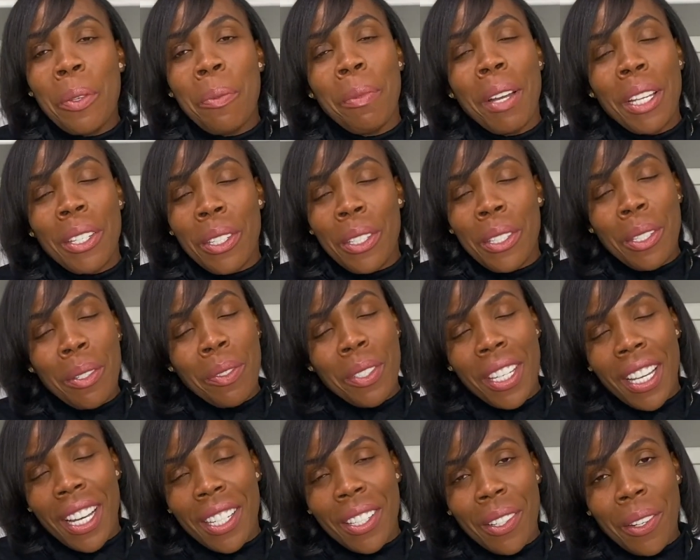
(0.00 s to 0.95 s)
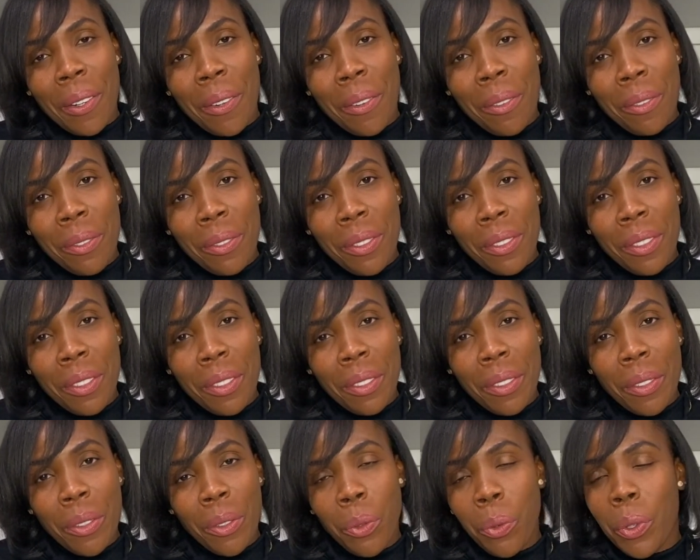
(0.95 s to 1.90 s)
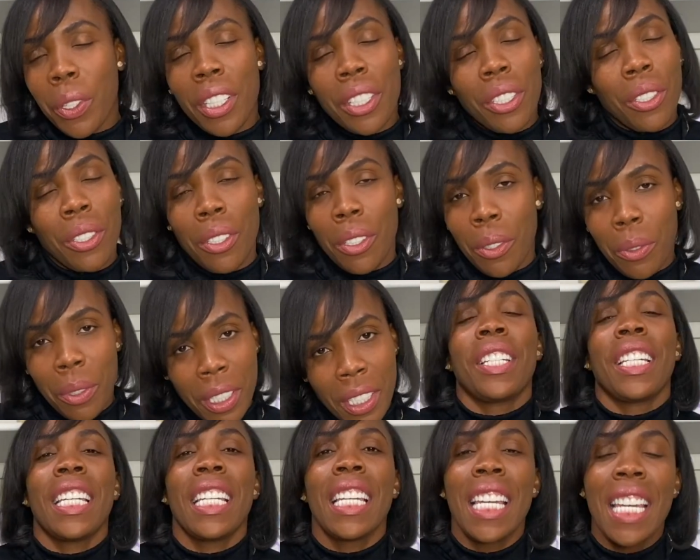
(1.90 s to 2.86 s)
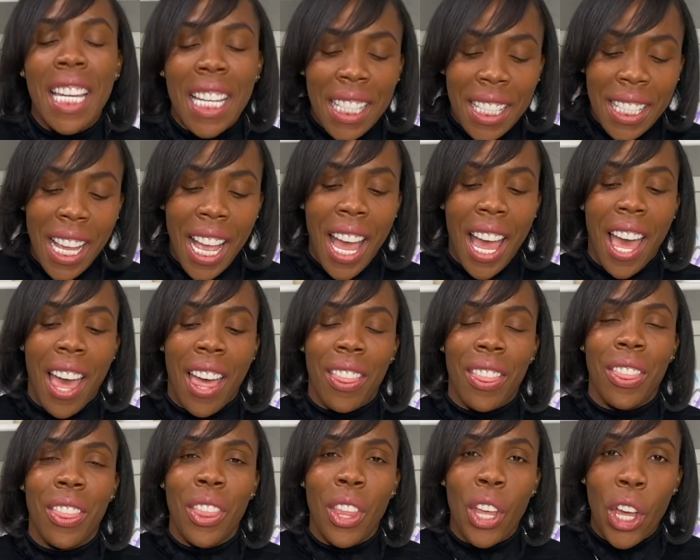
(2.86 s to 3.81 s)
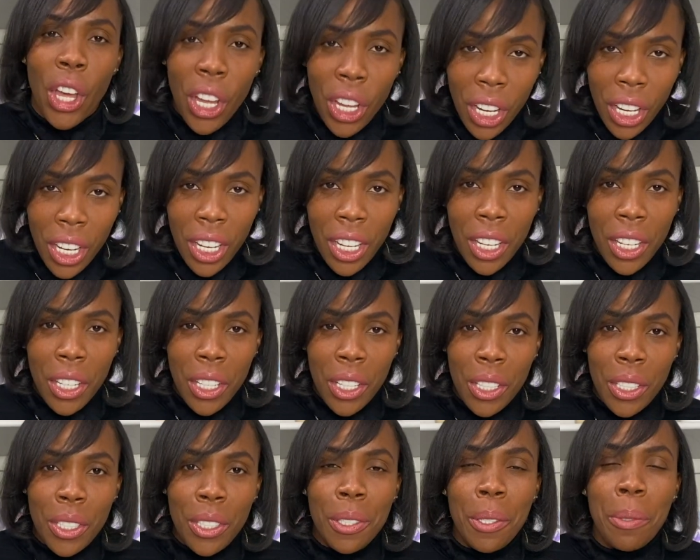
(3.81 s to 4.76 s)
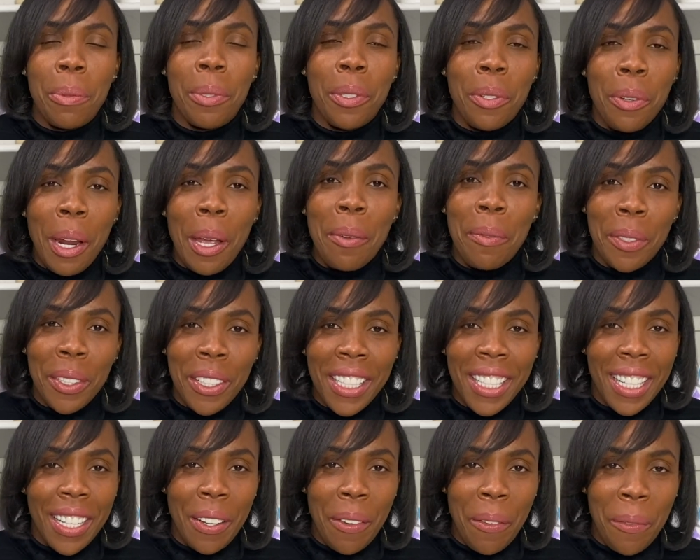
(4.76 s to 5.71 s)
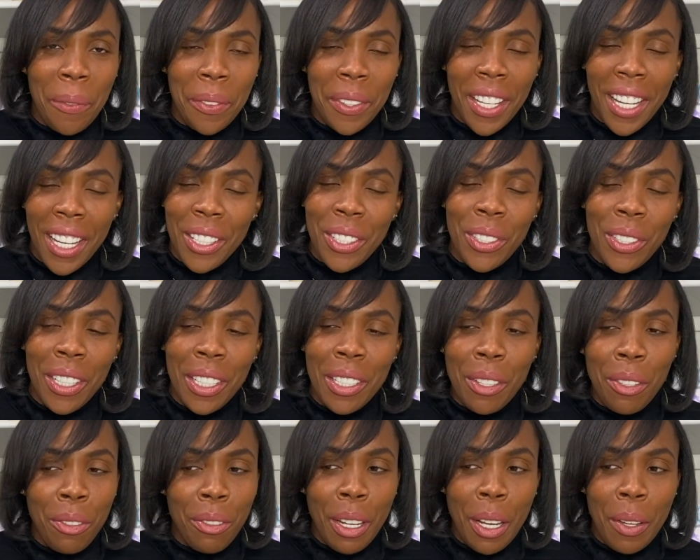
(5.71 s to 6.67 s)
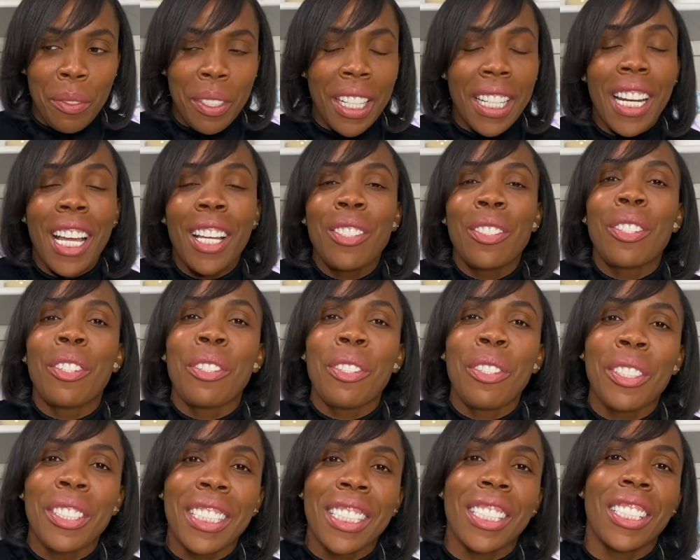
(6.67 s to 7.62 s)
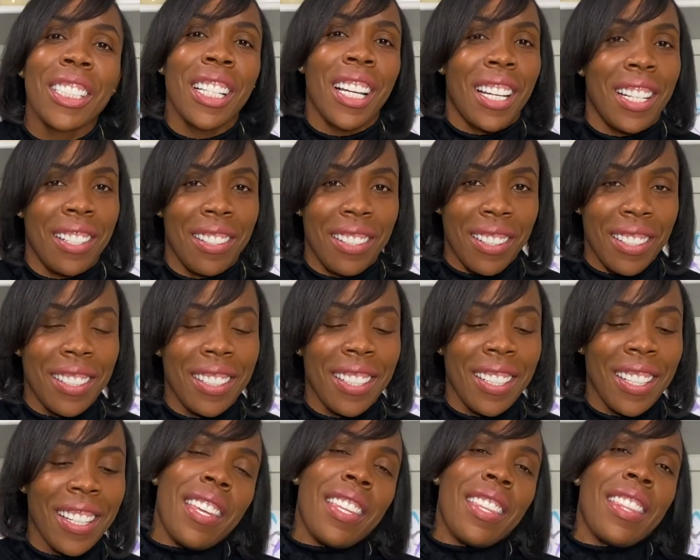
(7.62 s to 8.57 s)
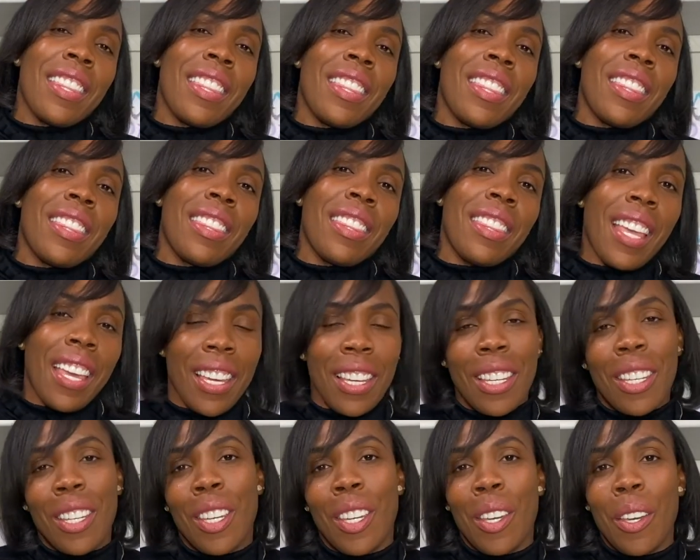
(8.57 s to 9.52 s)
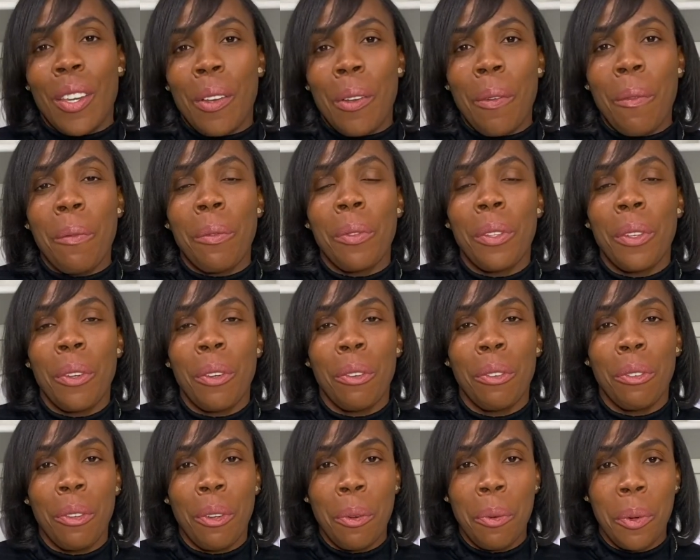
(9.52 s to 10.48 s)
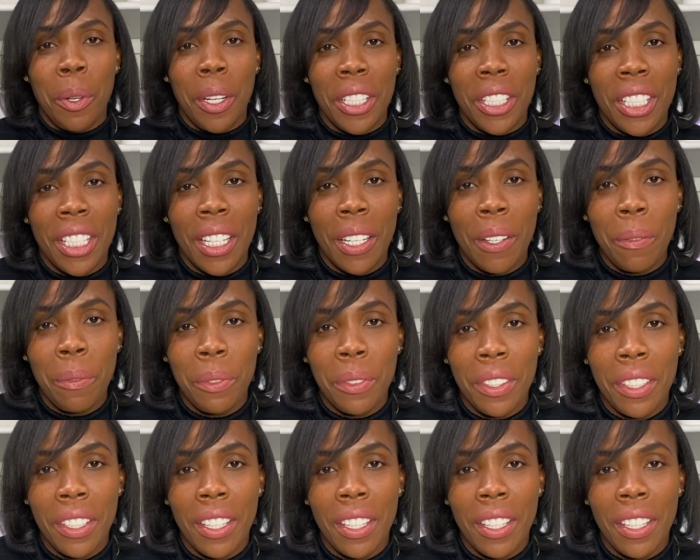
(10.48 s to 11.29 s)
to my YouTube channel, what are you doing? Hit the subscribe button and join the family. Let's grow this channel. And thank you for watching.